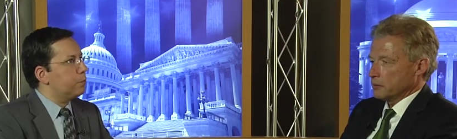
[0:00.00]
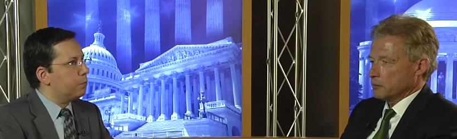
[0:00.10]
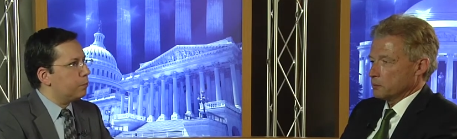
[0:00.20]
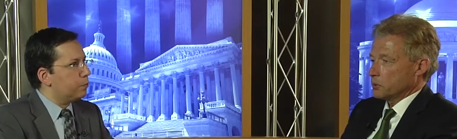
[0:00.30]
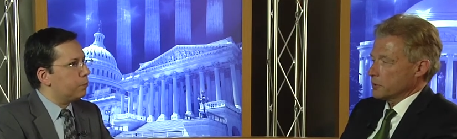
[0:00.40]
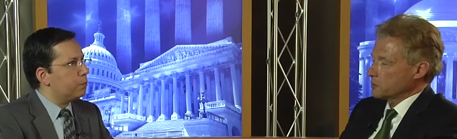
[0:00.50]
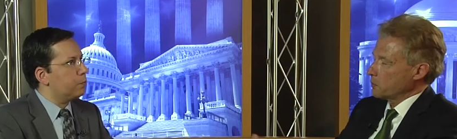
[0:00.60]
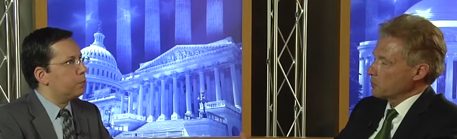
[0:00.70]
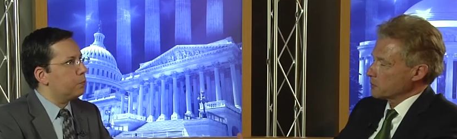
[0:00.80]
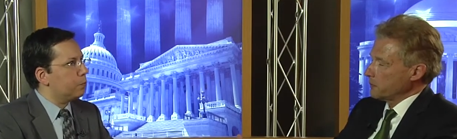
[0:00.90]
Speaker 1: a, press
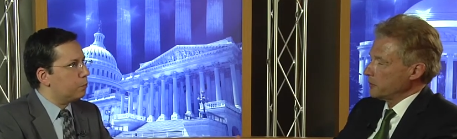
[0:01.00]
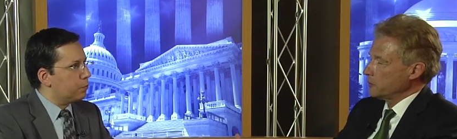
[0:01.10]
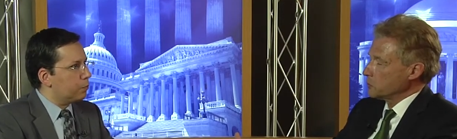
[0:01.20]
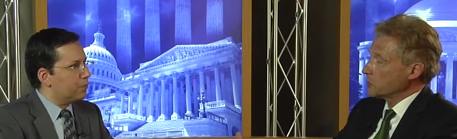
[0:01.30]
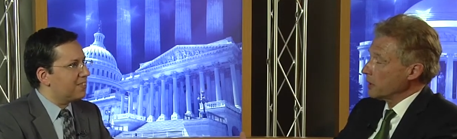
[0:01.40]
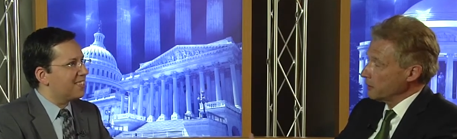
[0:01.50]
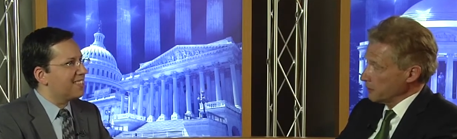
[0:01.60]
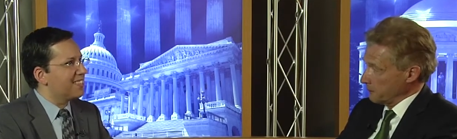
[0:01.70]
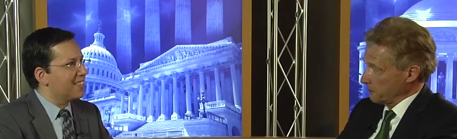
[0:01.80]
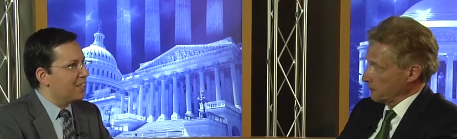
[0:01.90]
spokesman in New
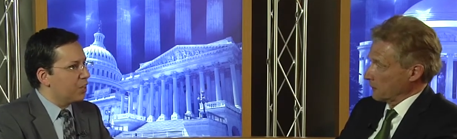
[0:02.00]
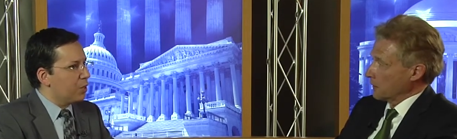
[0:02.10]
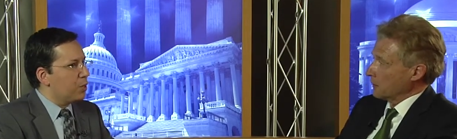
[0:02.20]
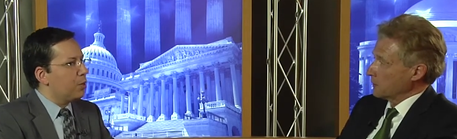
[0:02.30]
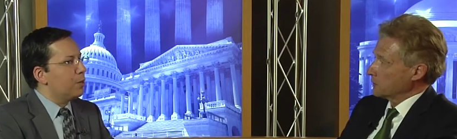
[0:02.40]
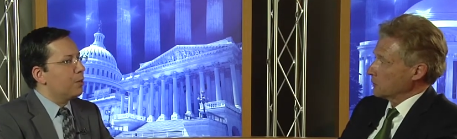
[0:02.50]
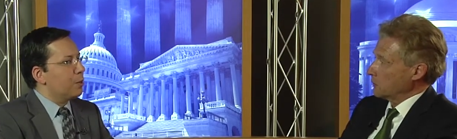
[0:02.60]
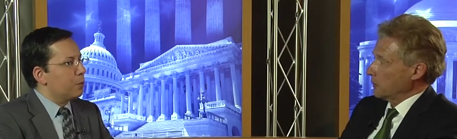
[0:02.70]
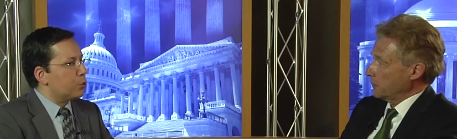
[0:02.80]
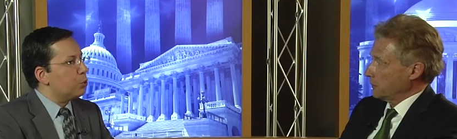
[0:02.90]
Delhi.
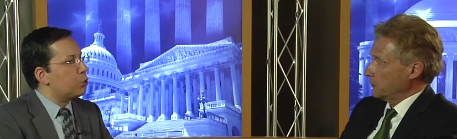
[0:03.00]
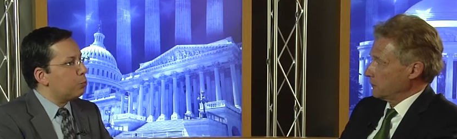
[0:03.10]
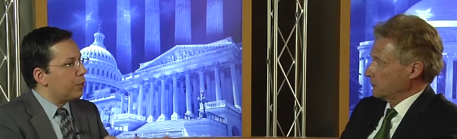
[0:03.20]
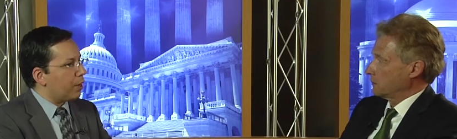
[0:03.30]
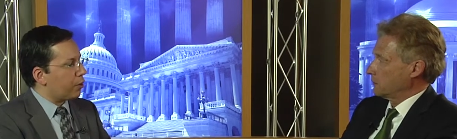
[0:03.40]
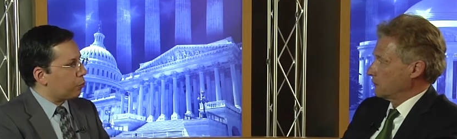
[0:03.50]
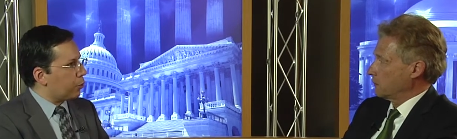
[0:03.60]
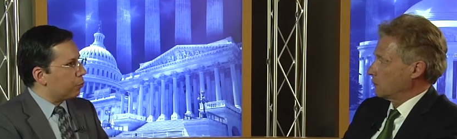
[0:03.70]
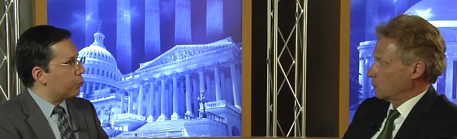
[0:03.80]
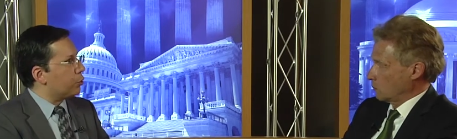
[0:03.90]
So, I, so you should be an
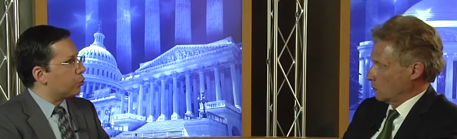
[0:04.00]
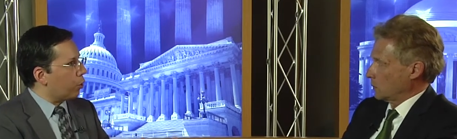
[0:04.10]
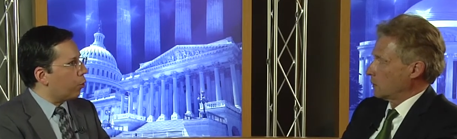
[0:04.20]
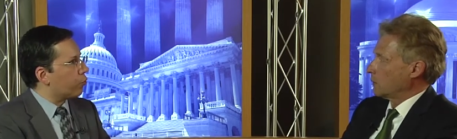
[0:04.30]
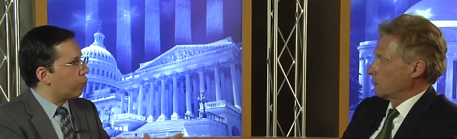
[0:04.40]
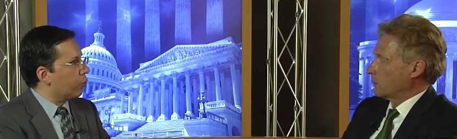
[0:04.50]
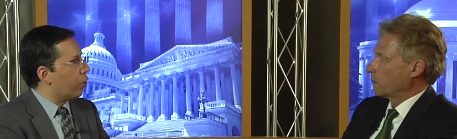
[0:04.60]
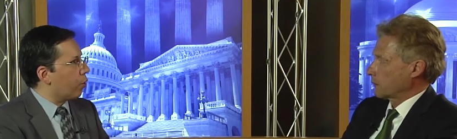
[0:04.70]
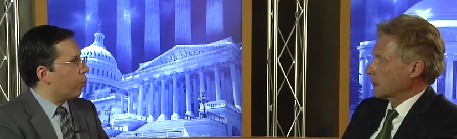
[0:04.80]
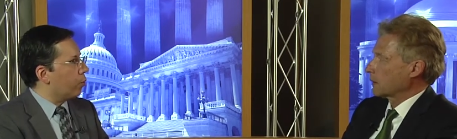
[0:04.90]
expert, but you should also
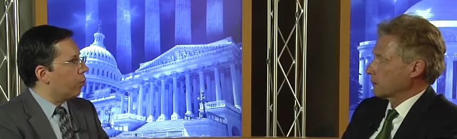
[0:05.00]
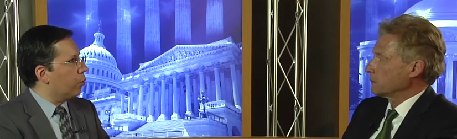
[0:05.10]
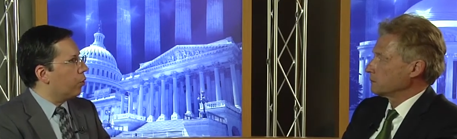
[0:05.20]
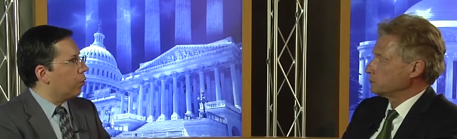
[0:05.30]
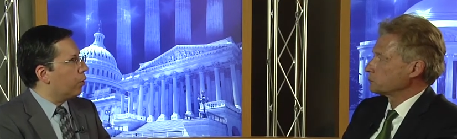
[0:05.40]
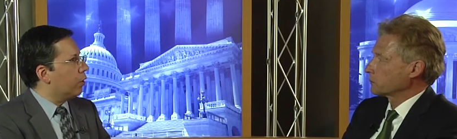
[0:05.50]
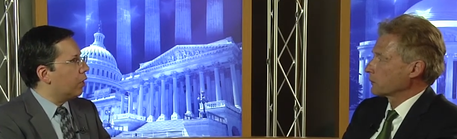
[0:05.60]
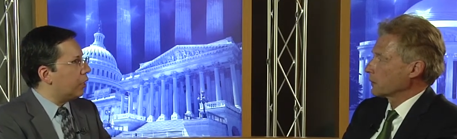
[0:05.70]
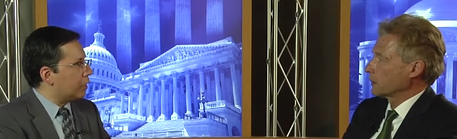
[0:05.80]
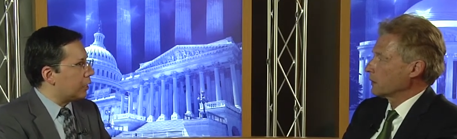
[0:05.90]
know
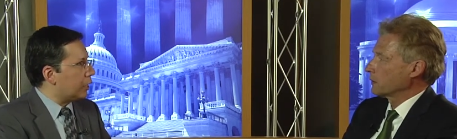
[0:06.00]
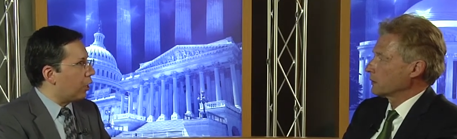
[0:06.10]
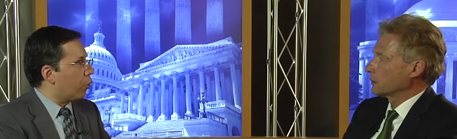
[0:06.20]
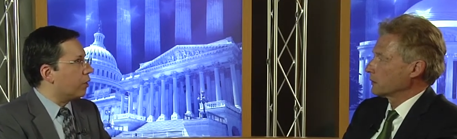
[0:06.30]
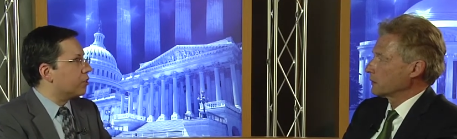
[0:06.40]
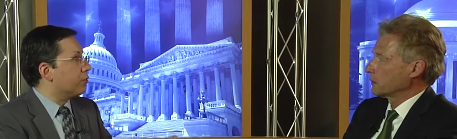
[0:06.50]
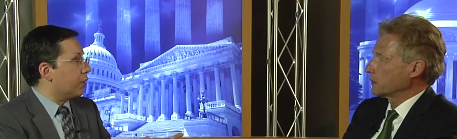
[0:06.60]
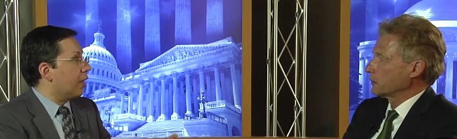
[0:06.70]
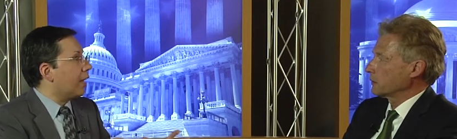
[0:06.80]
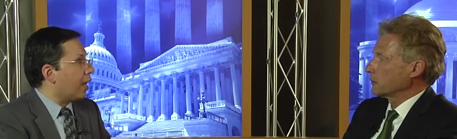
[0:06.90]
Speaker 2: a little yeah. or a,
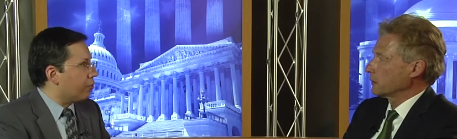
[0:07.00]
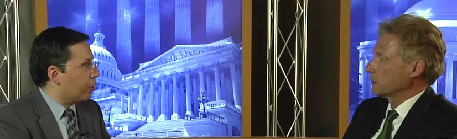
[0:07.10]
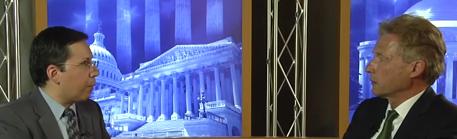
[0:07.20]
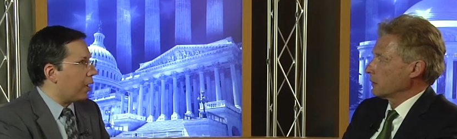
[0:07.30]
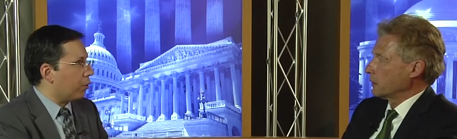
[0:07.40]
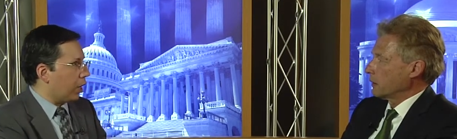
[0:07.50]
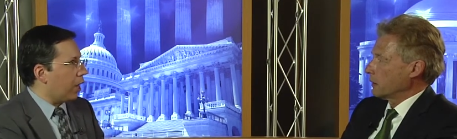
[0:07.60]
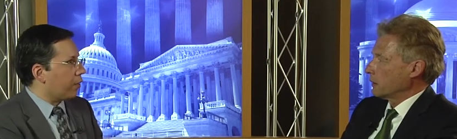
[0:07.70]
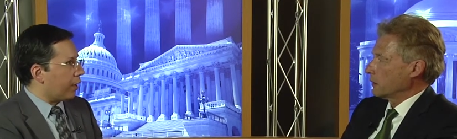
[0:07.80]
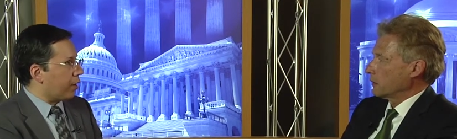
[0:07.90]
enough about
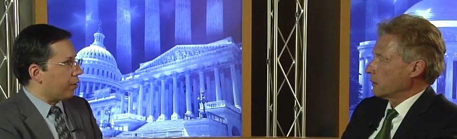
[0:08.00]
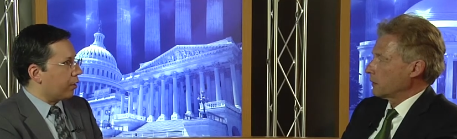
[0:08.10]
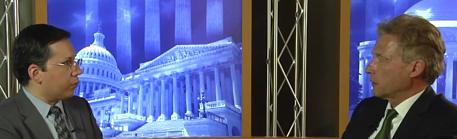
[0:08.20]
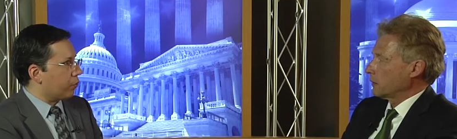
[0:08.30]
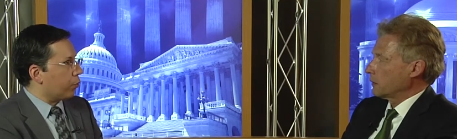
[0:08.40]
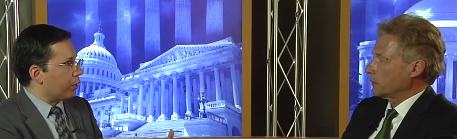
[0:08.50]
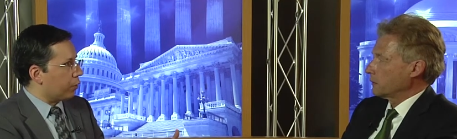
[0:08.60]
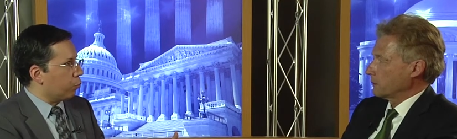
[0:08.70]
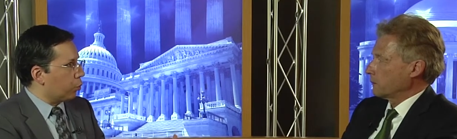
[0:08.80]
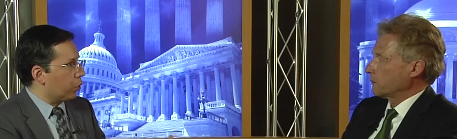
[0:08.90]
other areas so you
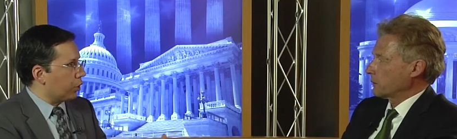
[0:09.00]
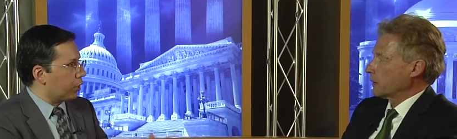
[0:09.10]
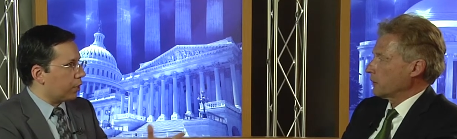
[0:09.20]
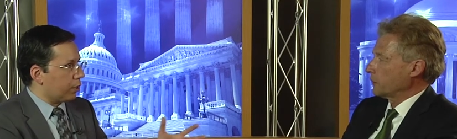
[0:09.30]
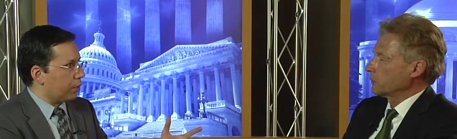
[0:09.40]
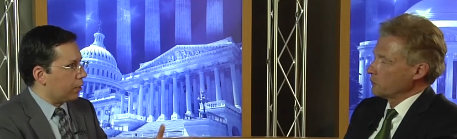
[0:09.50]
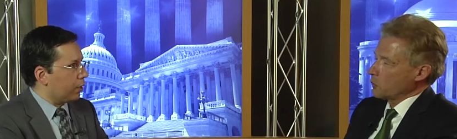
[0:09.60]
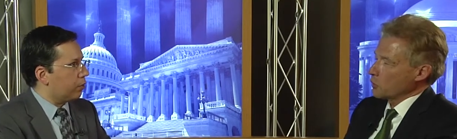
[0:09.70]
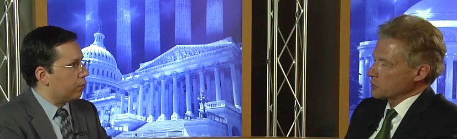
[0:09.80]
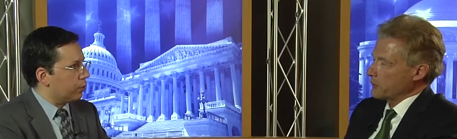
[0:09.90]
can
Speaker 1: work. I think the
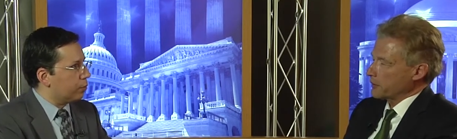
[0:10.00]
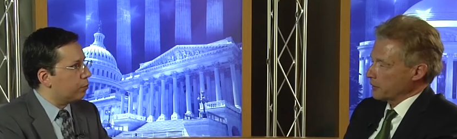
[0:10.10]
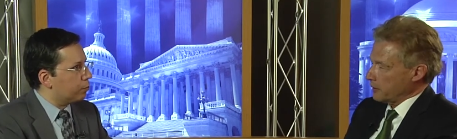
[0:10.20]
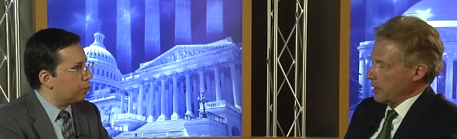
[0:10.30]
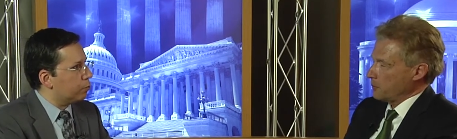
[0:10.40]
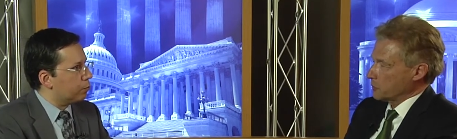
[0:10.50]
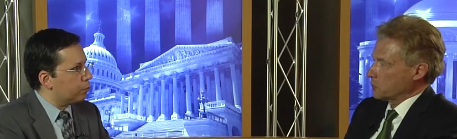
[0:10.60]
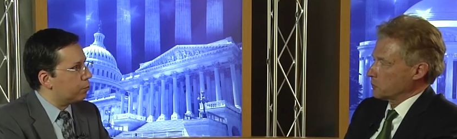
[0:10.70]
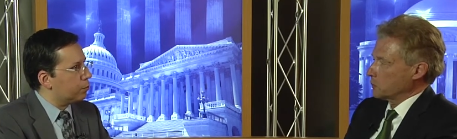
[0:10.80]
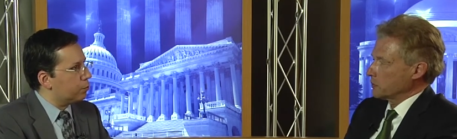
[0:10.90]
worst that can happen
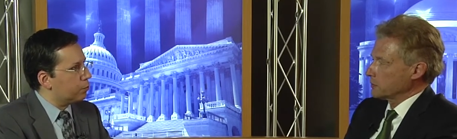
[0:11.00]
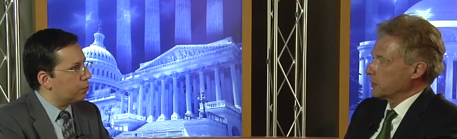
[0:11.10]
to you is